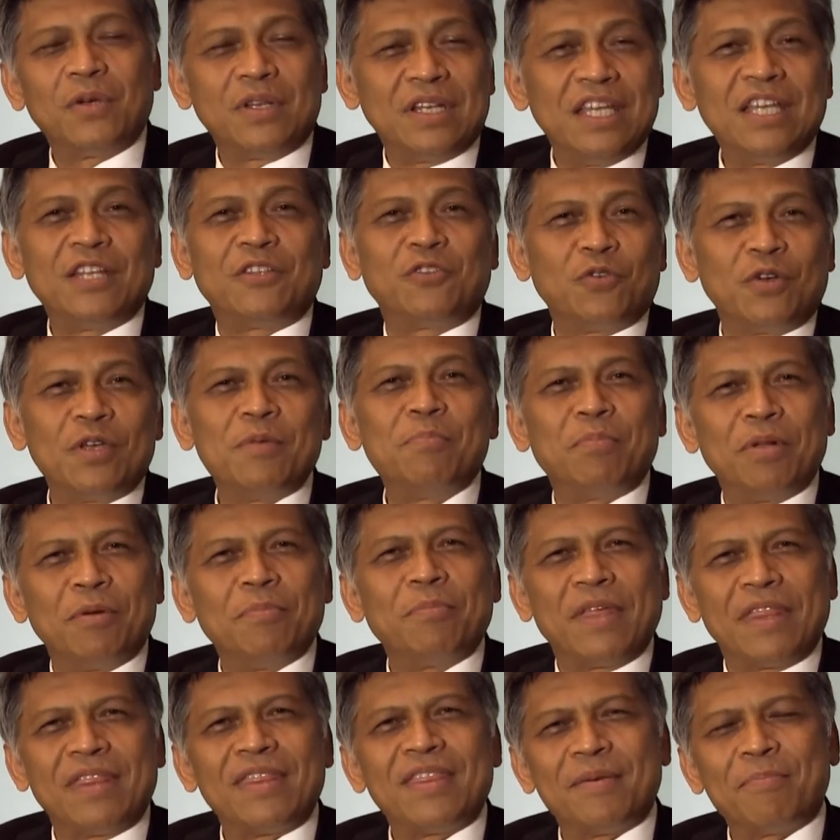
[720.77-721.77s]
You need to
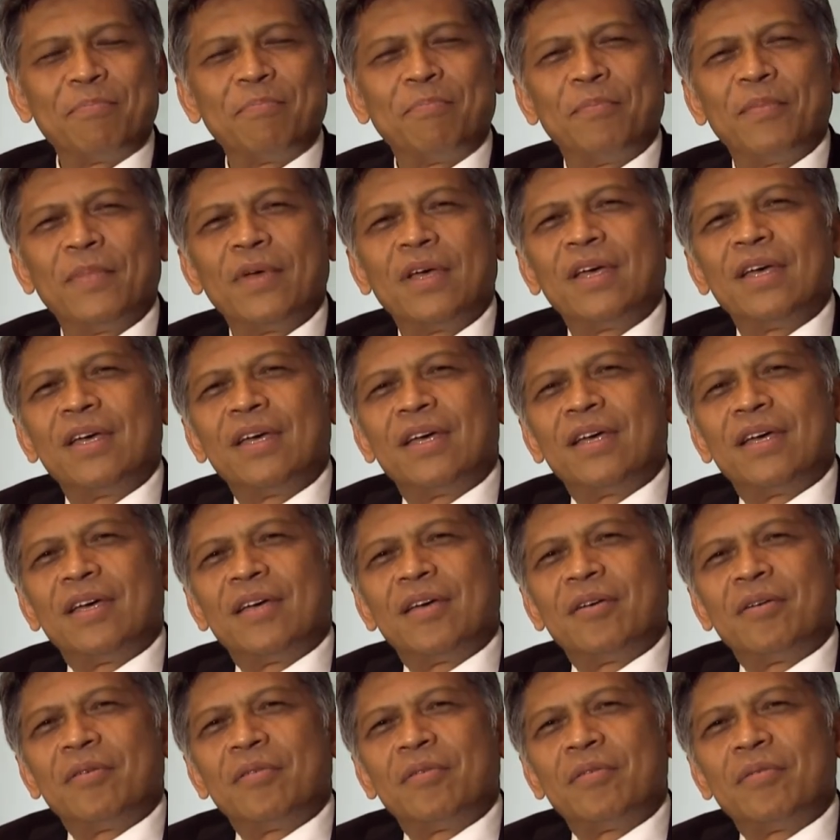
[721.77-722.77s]
implement them,
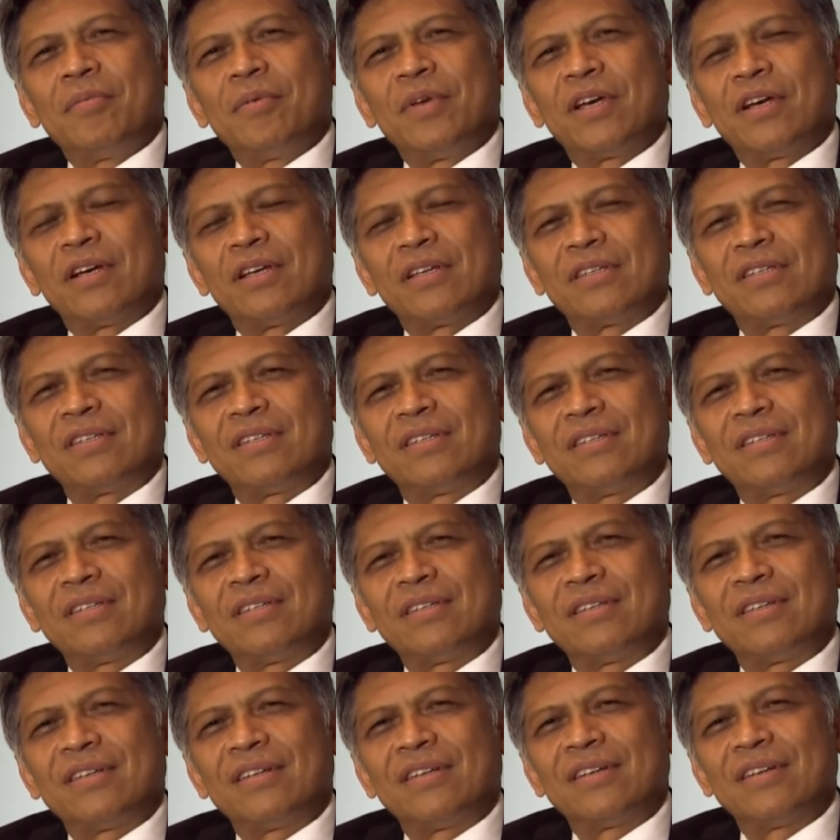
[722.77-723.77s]

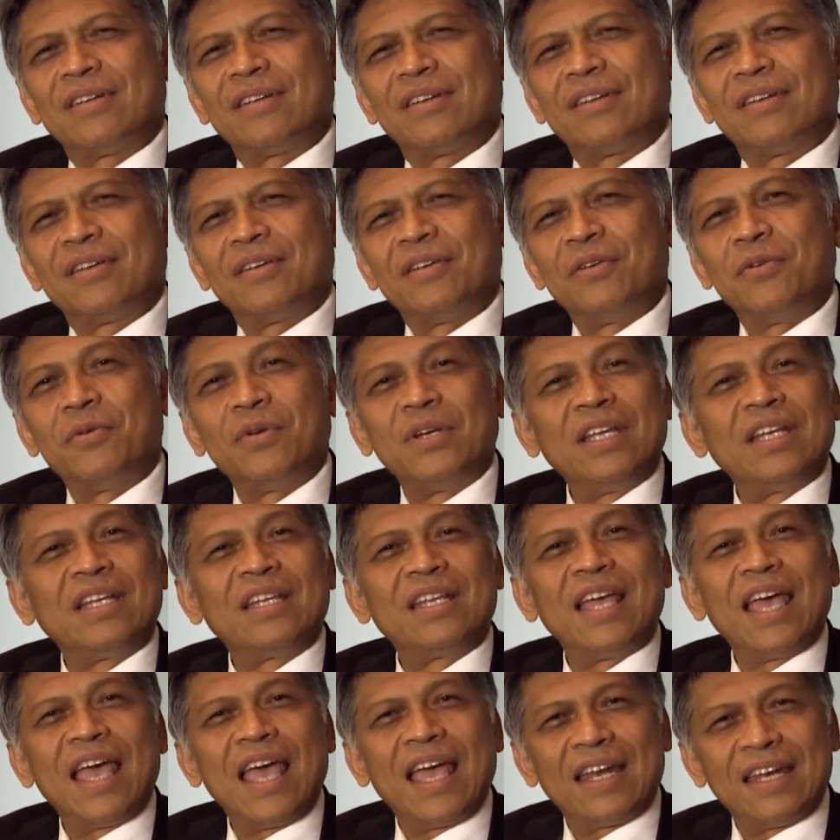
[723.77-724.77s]
because you
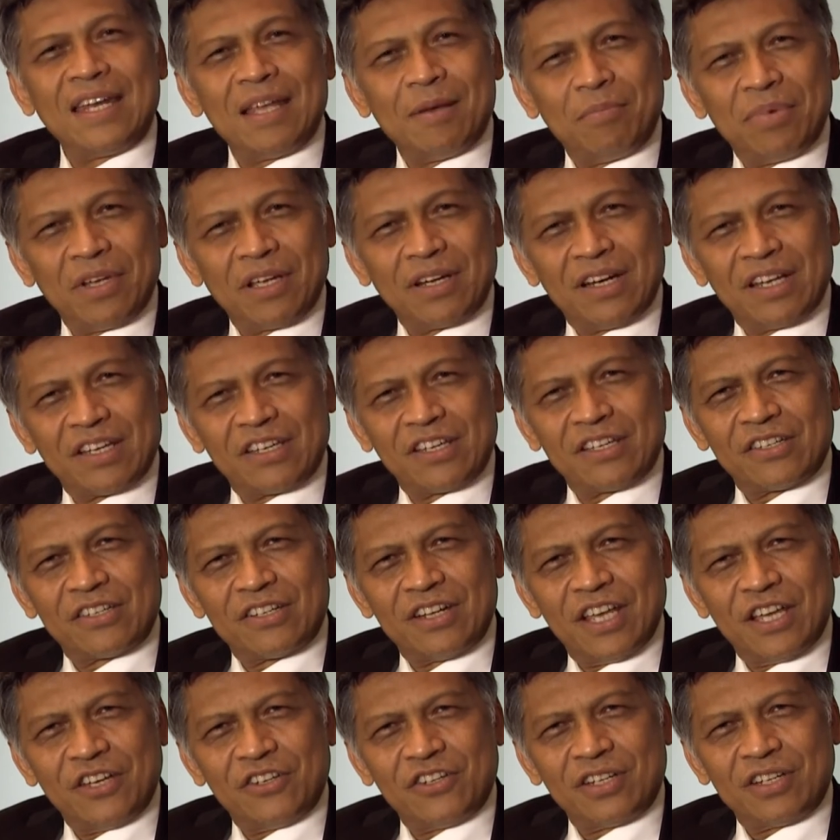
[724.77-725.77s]
need enabling
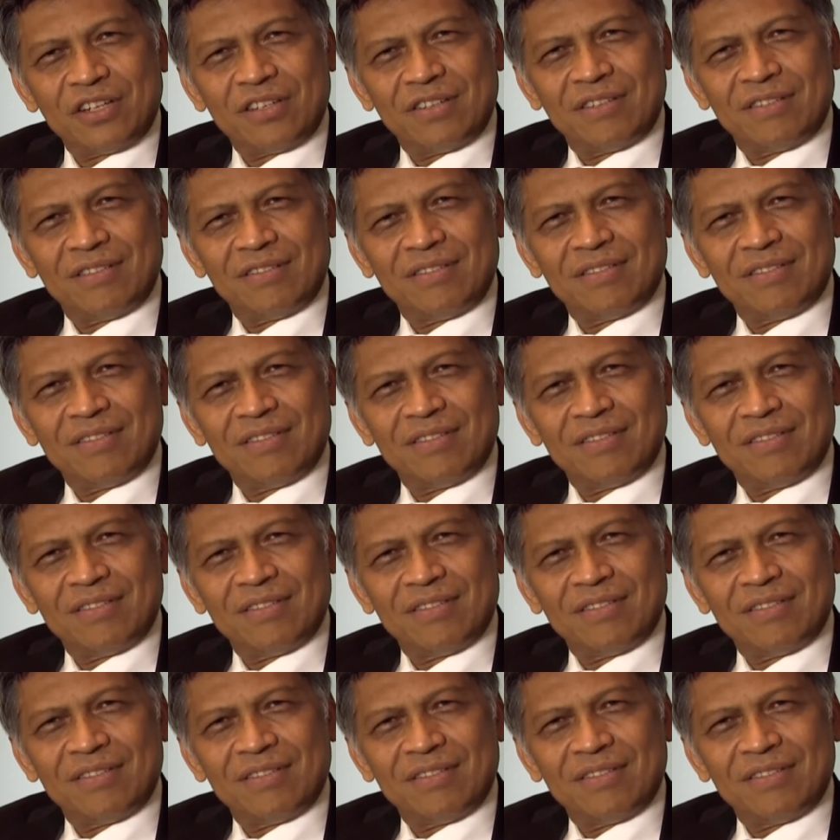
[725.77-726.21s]
legislation.